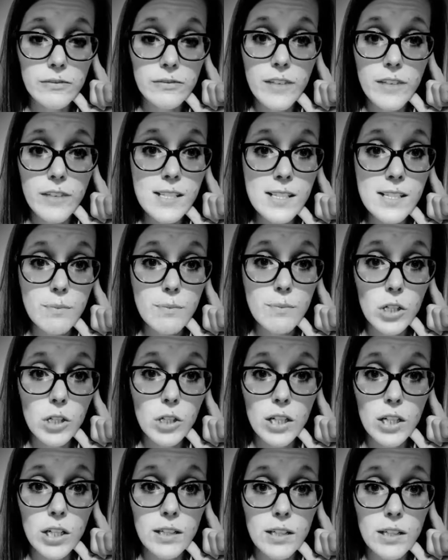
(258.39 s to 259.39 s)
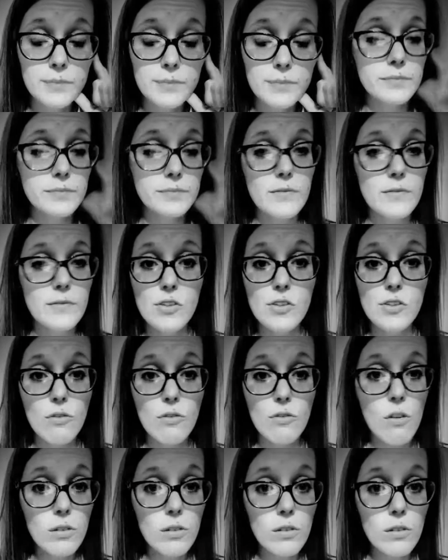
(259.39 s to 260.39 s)
Facebook
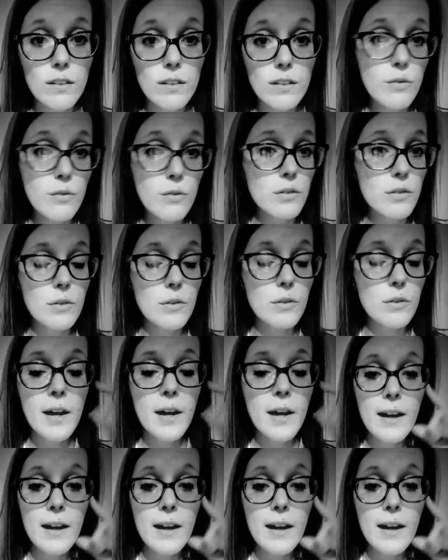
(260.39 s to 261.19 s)
scrolling through,